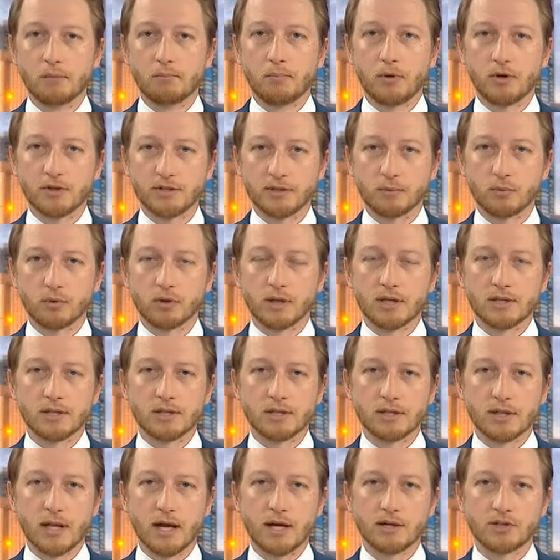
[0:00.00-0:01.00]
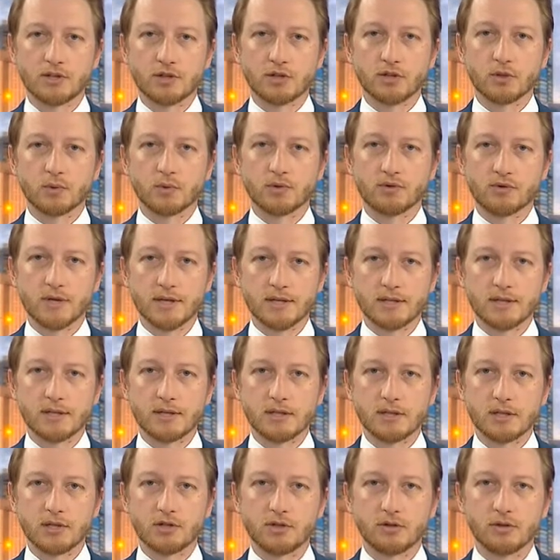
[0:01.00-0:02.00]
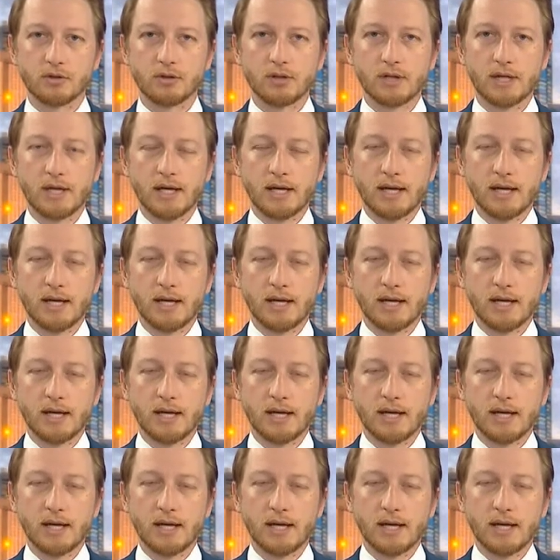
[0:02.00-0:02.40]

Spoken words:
possible legislation to address this issue.